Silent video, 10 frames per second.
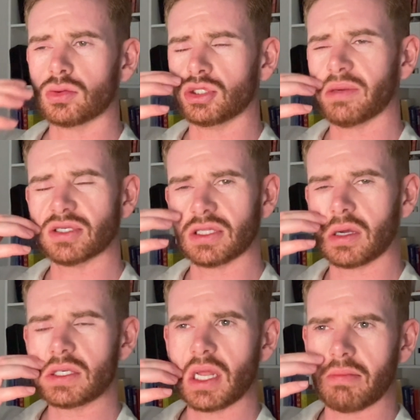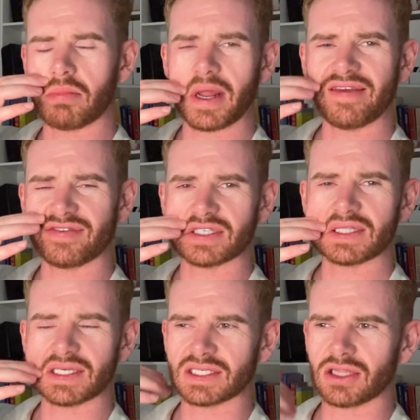gym is done, breakfast
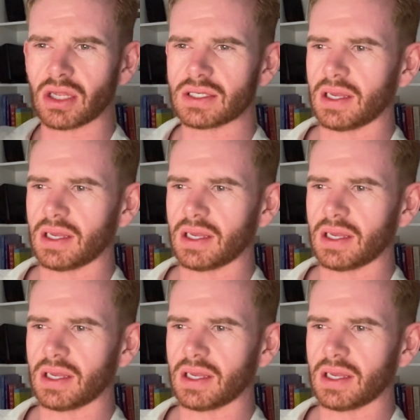is done.